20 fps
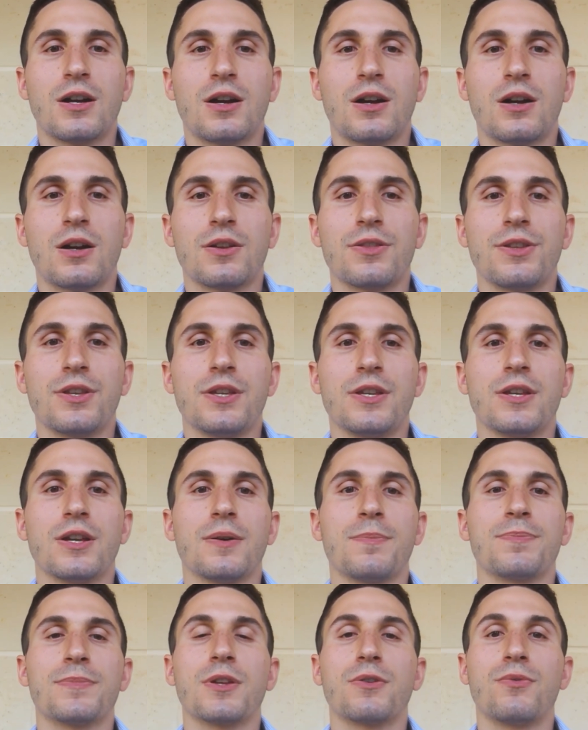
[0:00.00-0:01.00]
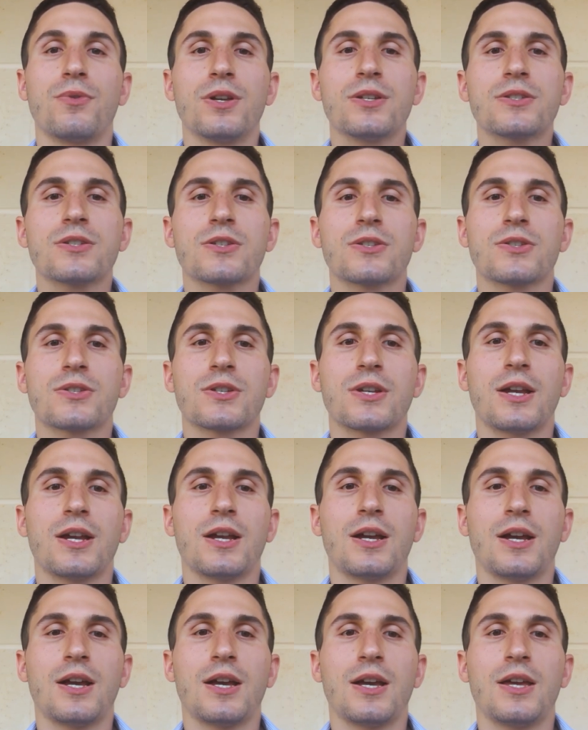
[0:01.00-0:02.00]
are the risks
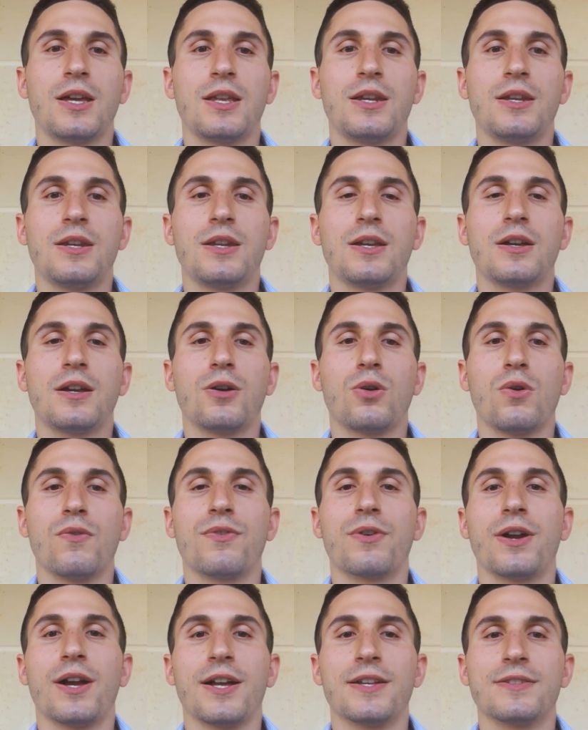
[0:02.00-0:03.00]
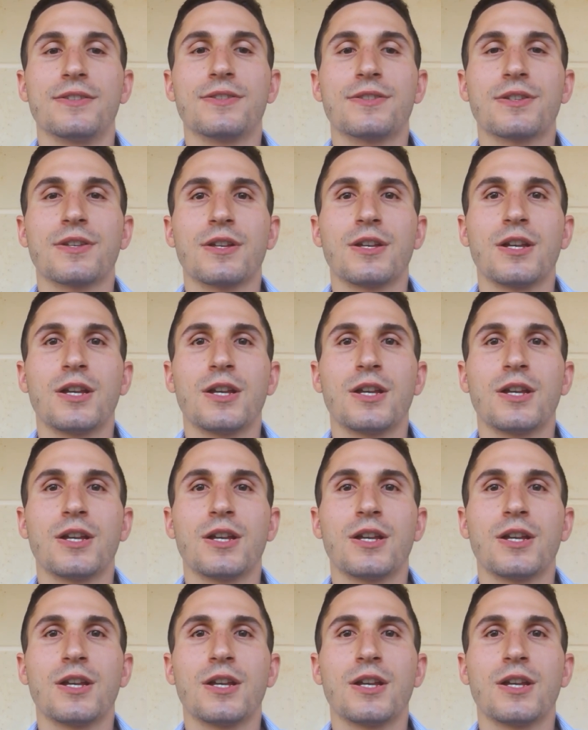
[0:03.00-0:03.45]
and overheads.